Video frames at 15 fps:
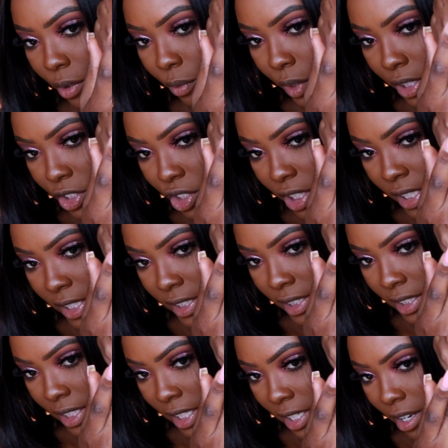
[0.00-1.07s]
which
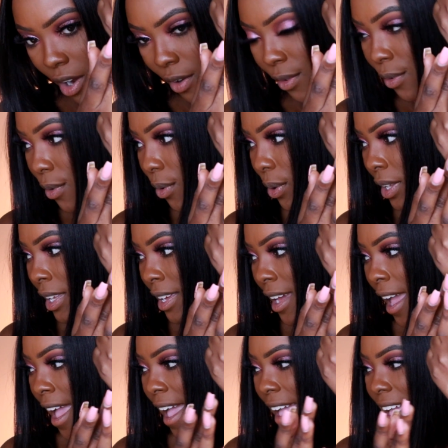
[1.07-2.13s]
is the, oh
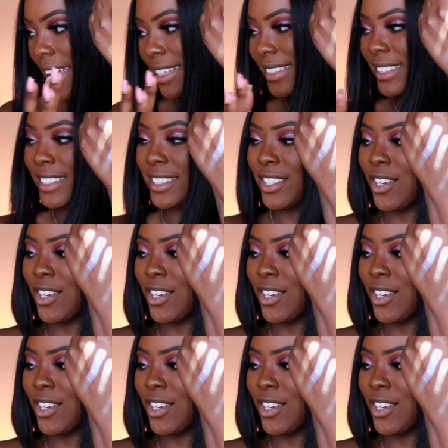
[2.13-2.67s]
yes,